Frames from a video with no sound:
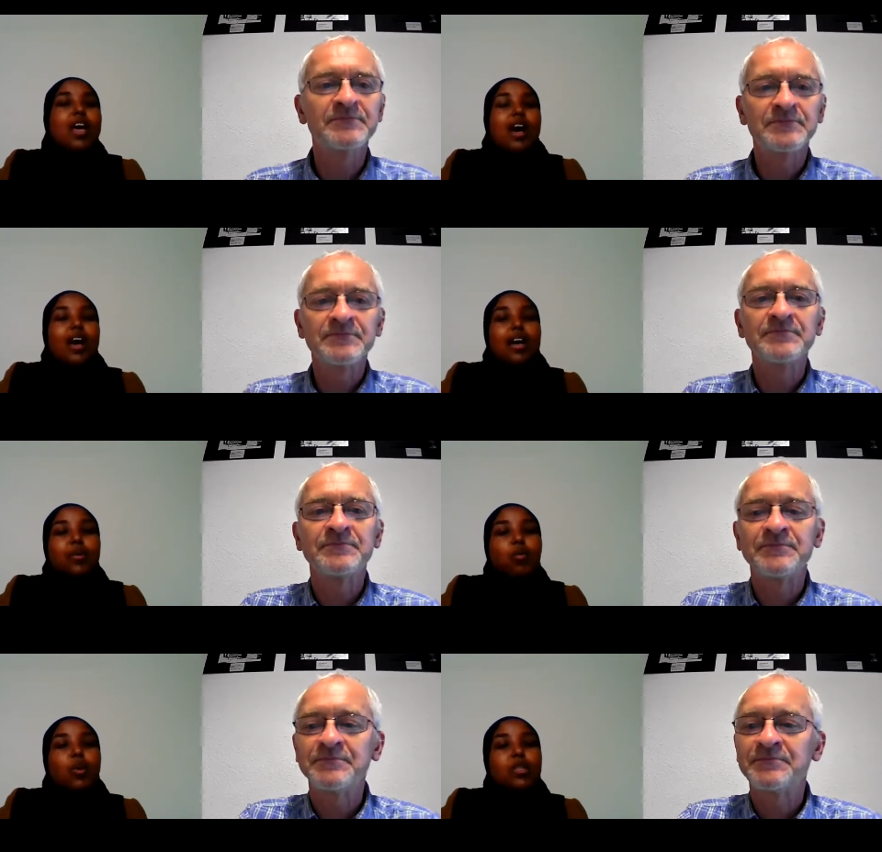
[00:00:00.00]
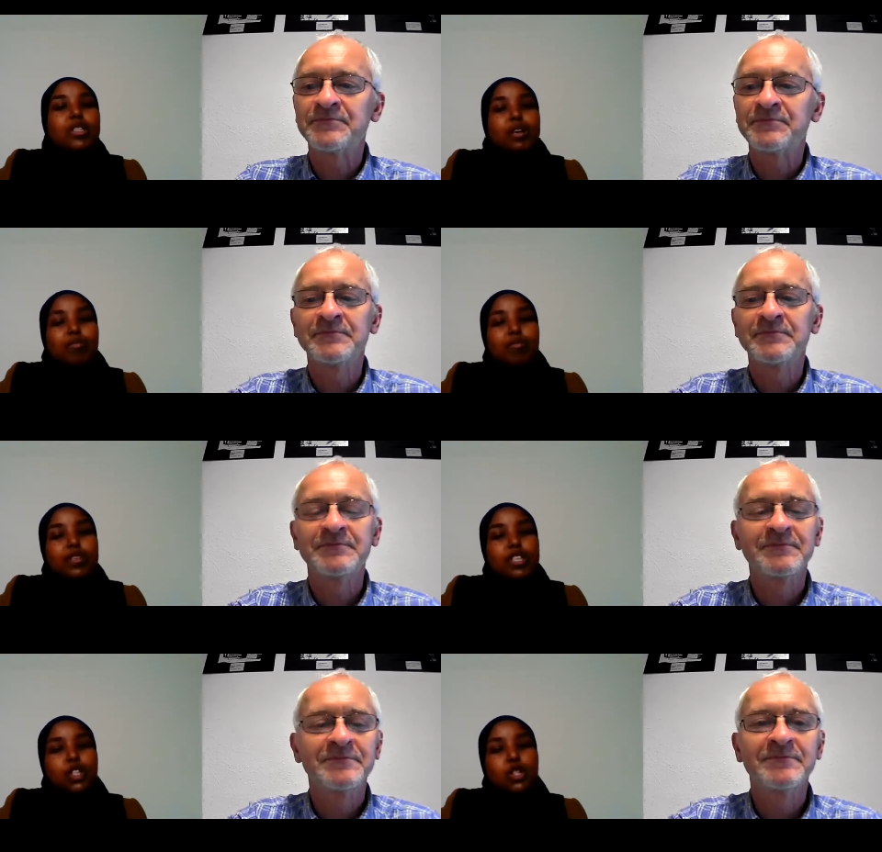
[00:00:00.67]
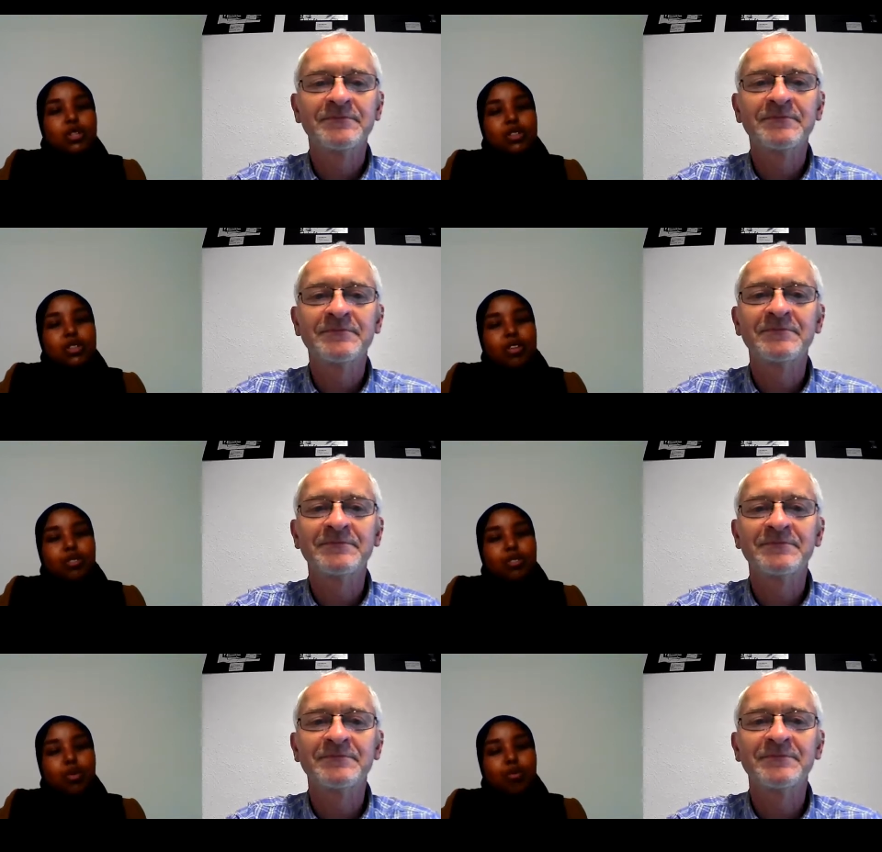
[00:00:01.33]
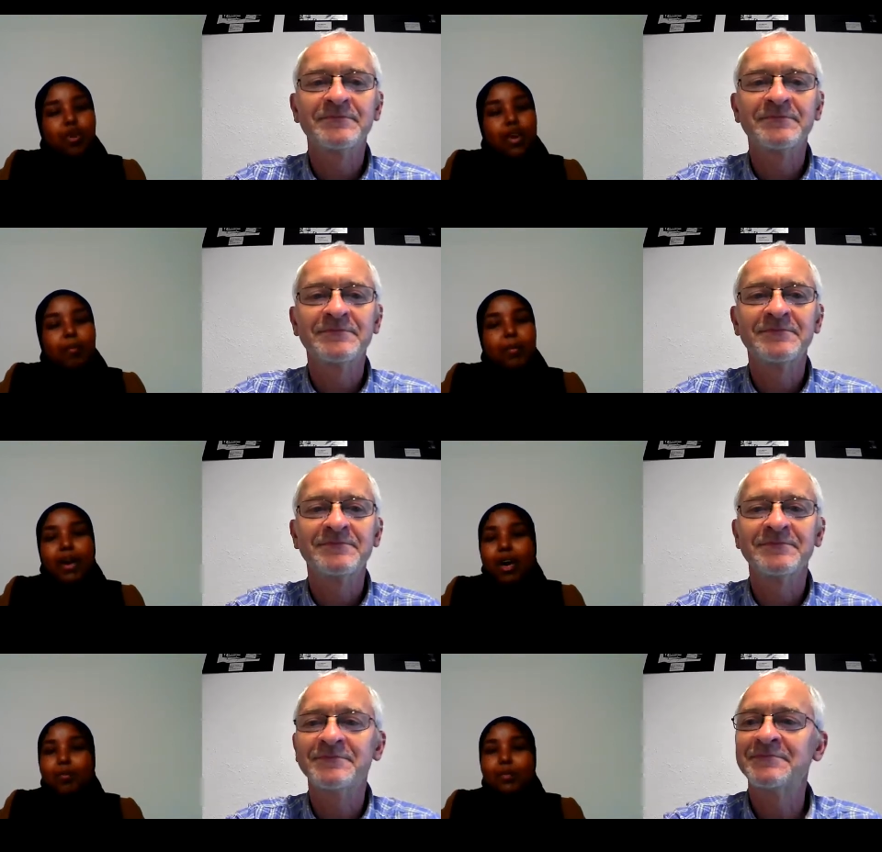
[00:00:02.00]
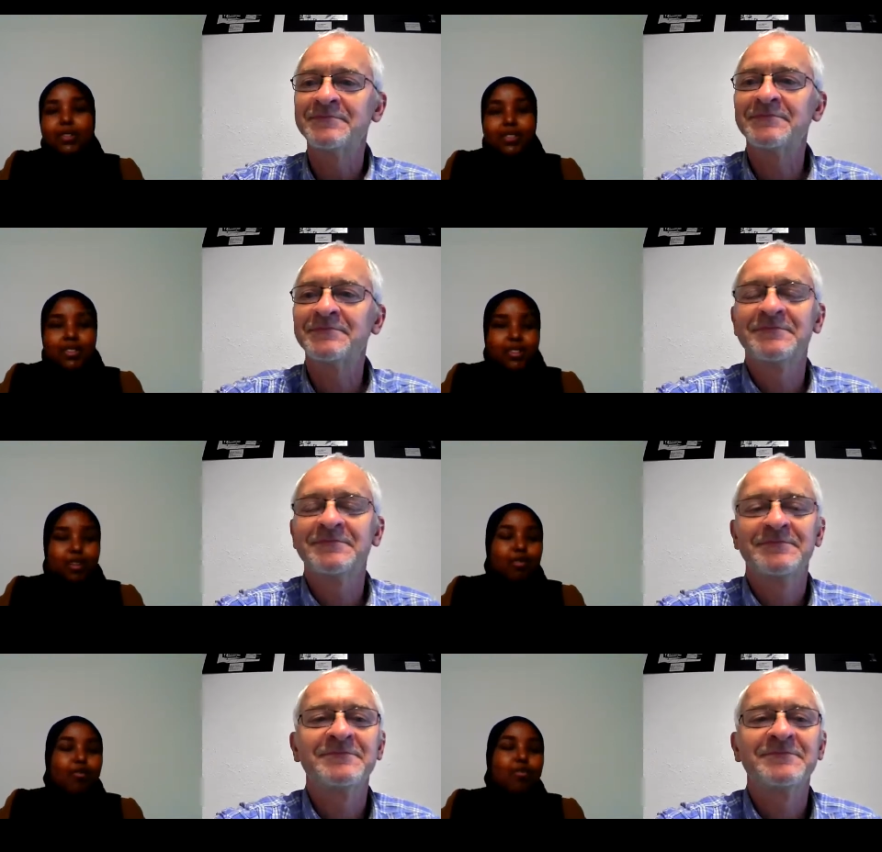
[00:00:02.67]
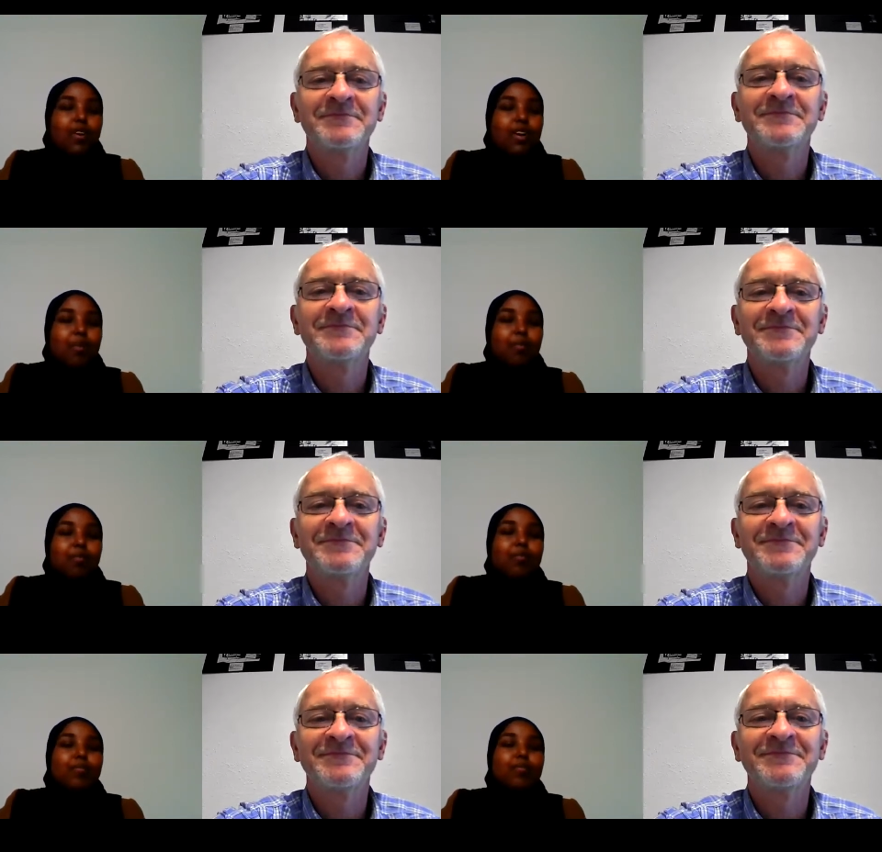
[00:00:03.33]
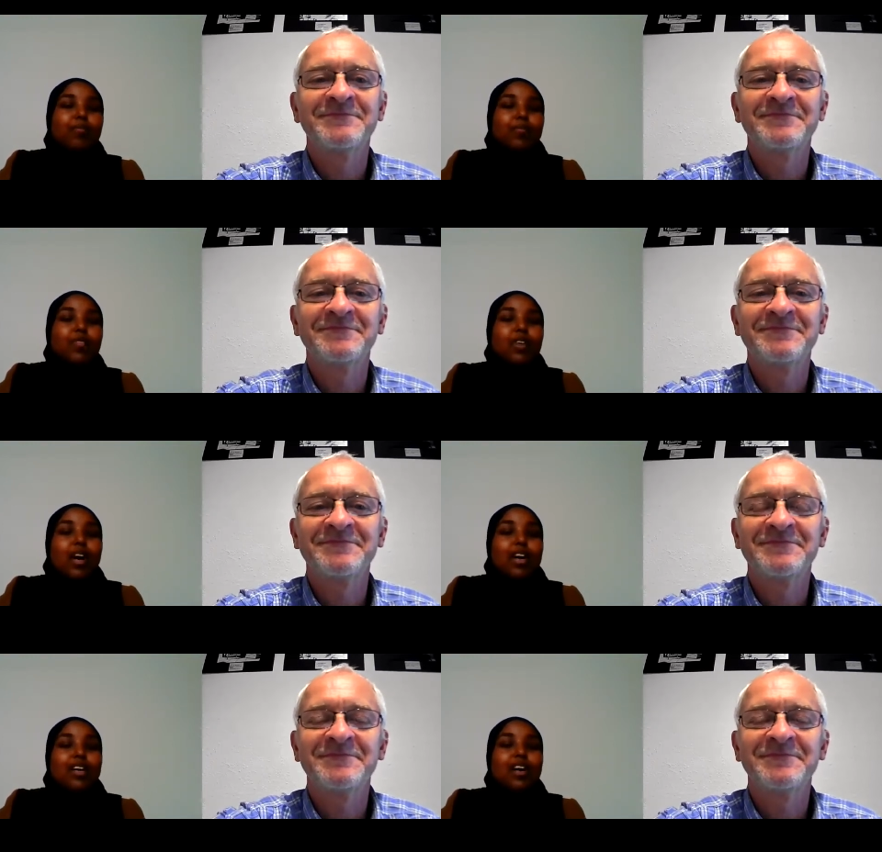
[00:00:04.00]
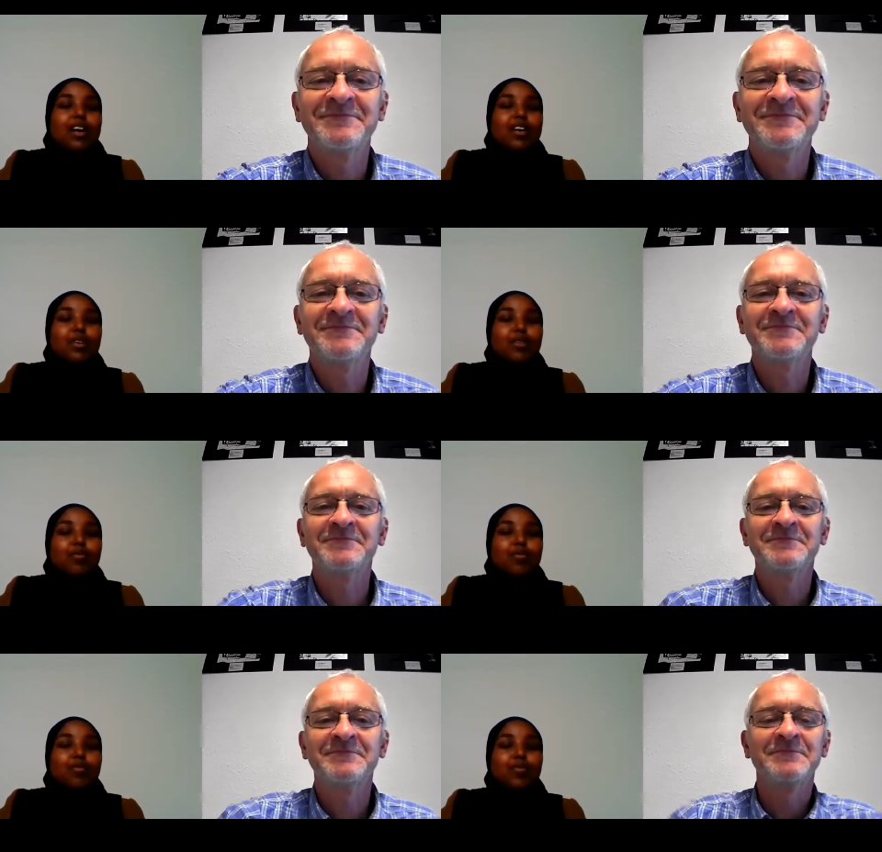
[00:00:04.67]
Speaker 1: And once I finished sort of like my hours and stuff, um, I kind of